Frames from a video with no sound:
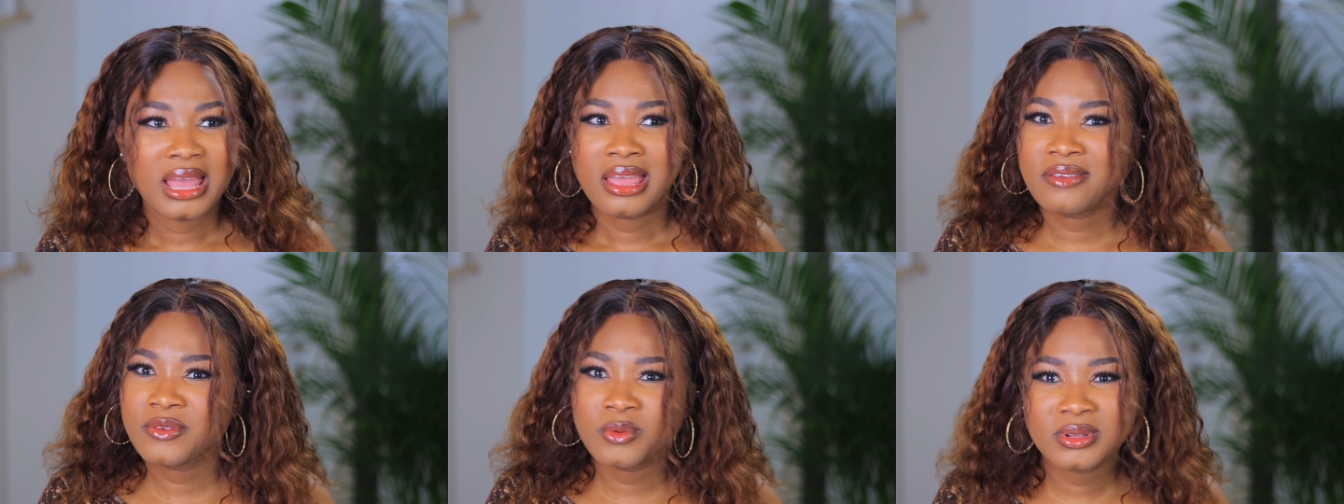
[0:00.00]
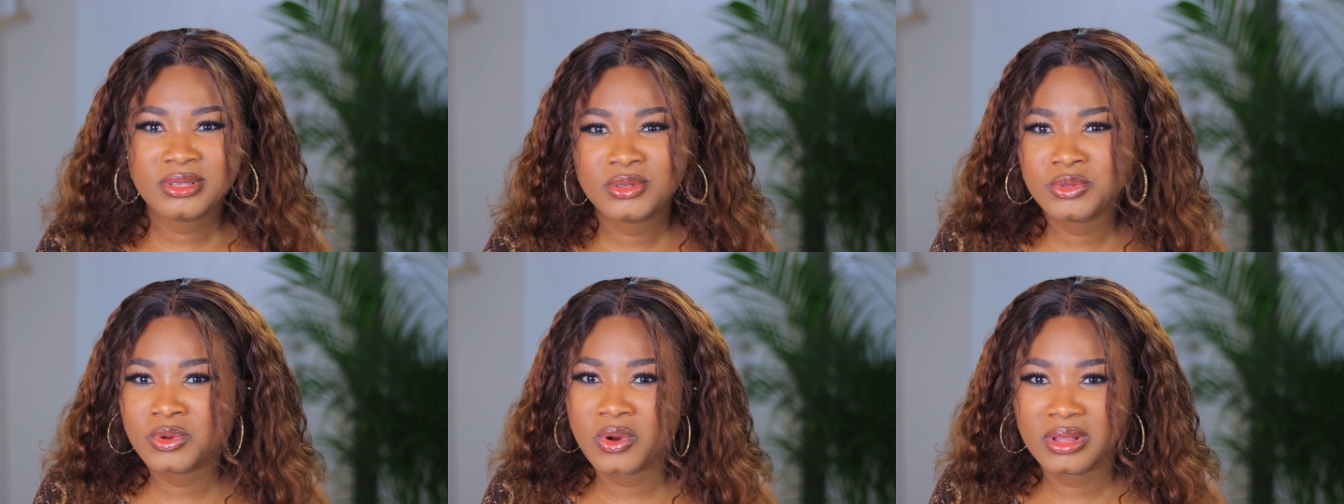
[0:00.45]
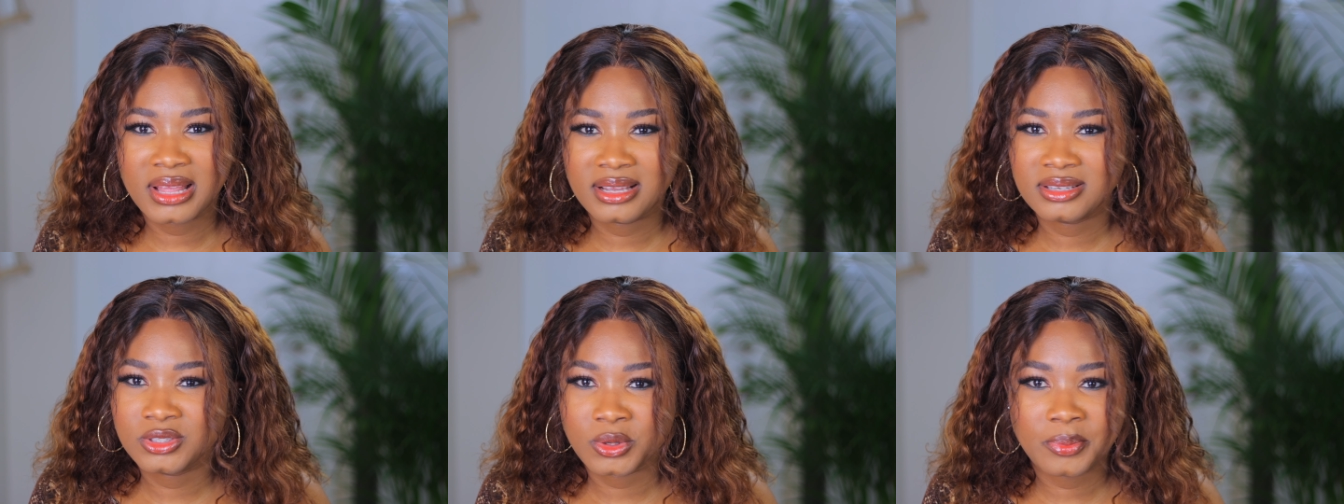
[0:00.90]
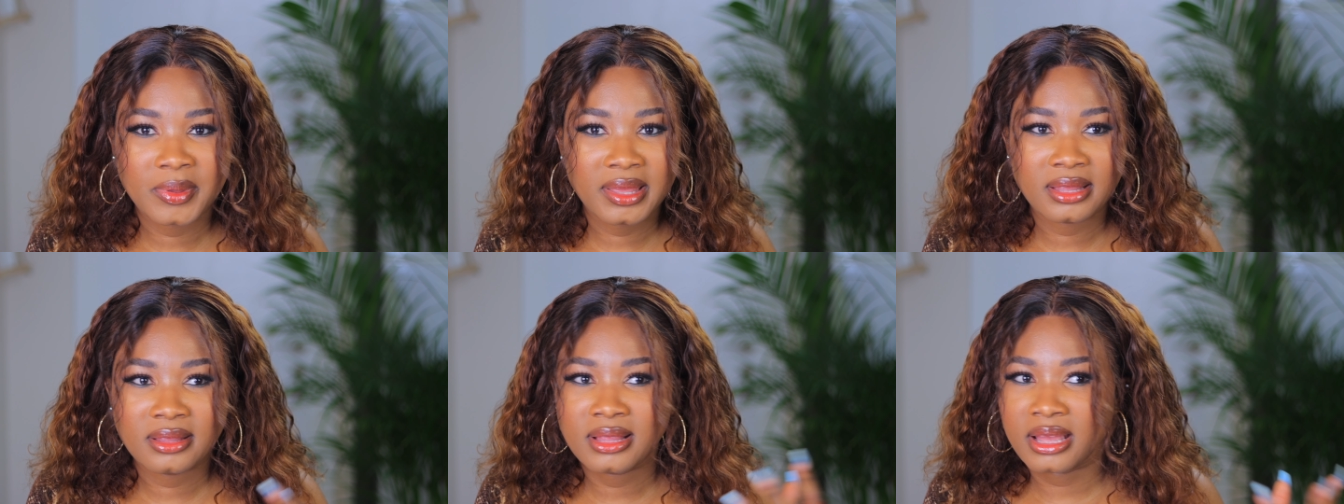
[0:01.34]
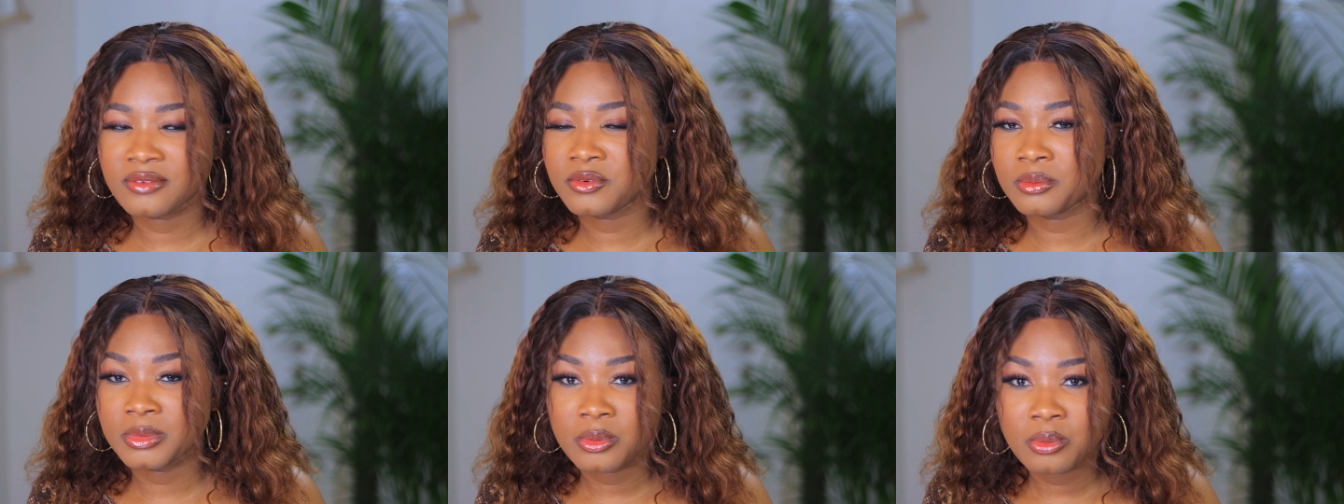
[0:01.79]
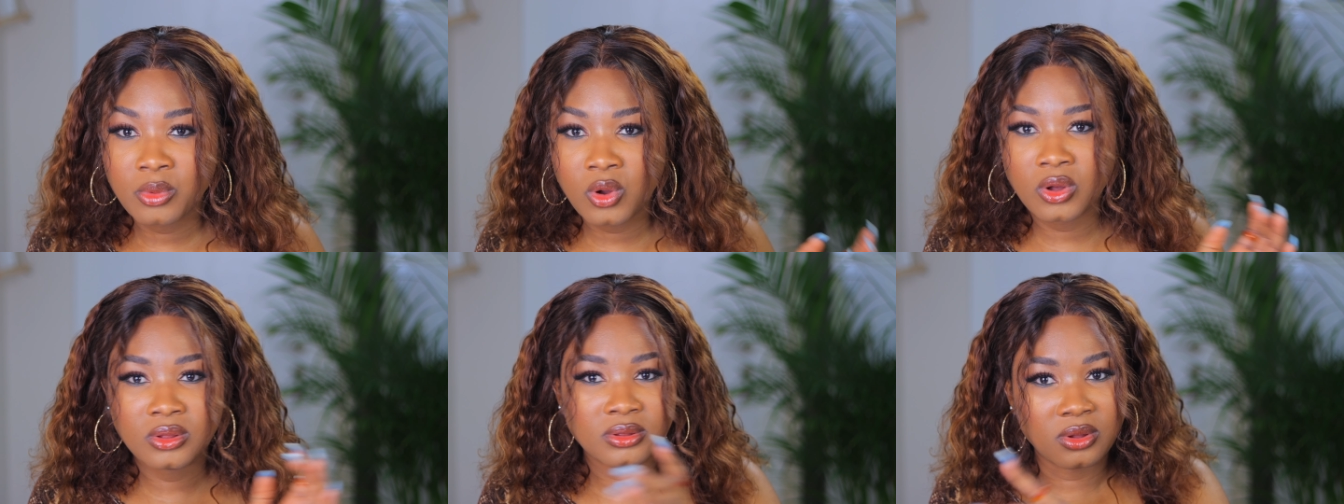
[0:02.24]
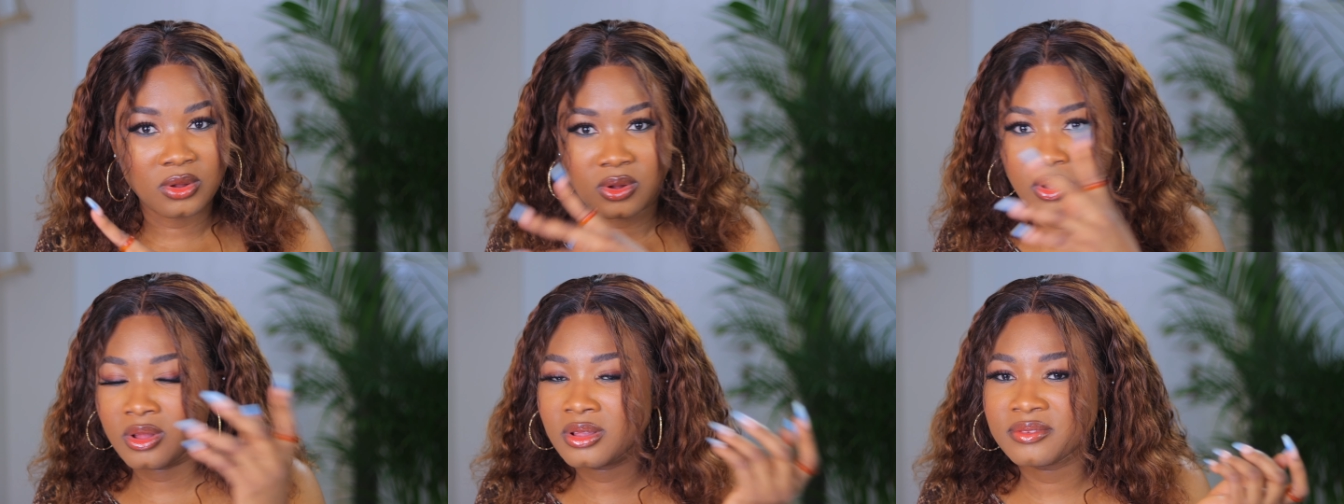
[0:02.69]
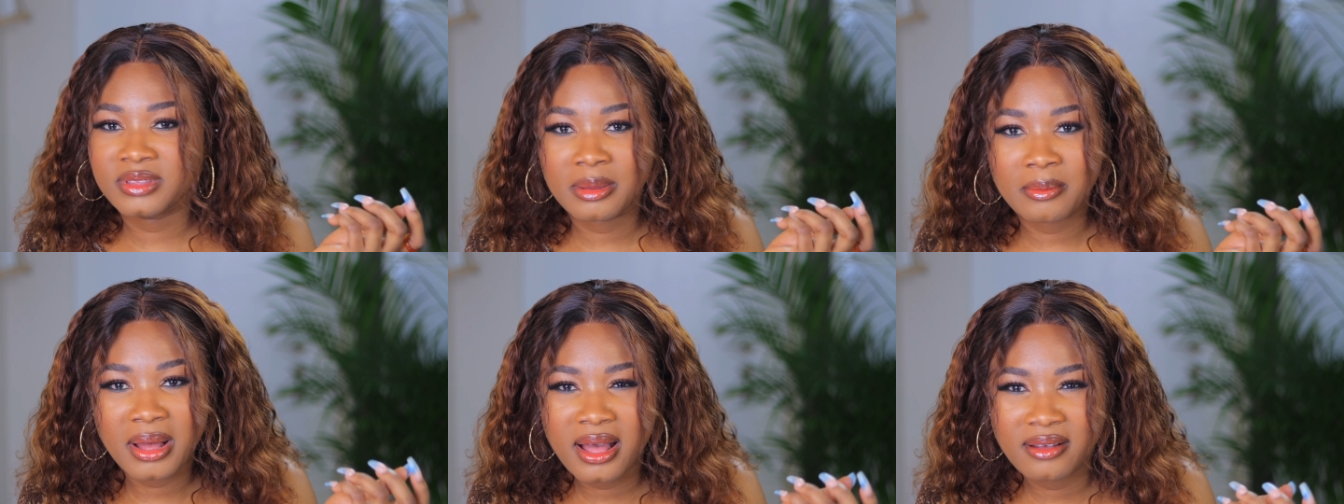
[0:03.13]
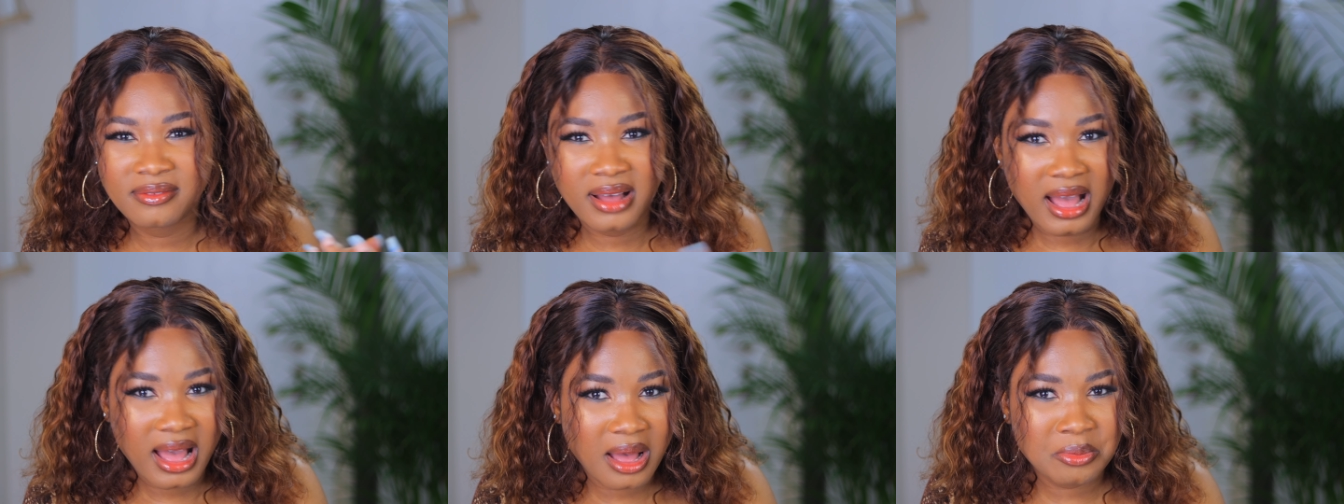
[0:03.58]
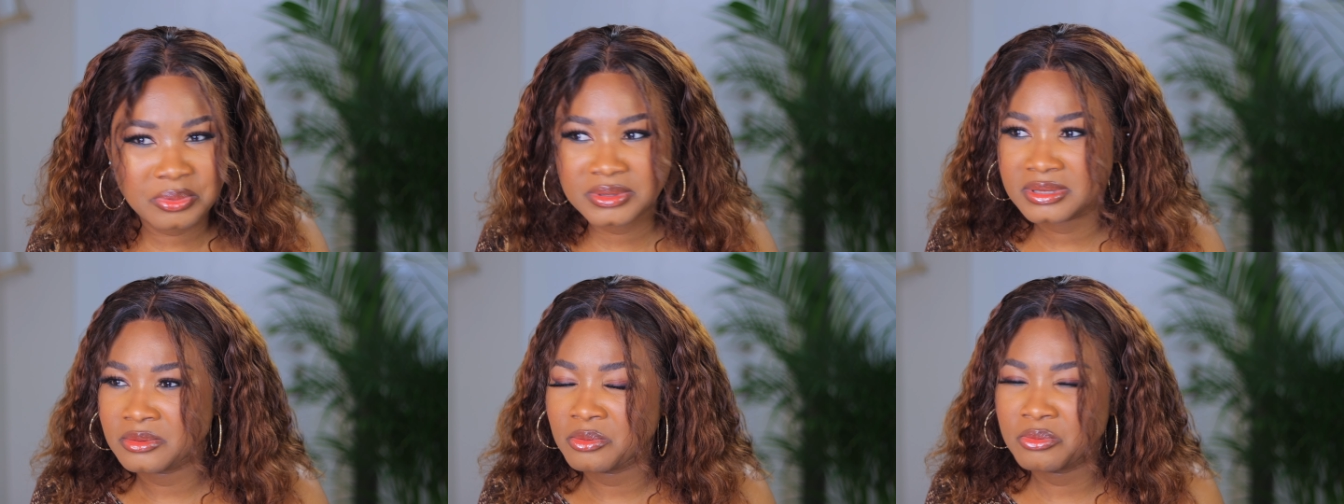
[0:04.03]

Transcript: If you want to do online shopping, like from the mall, all of them have apps.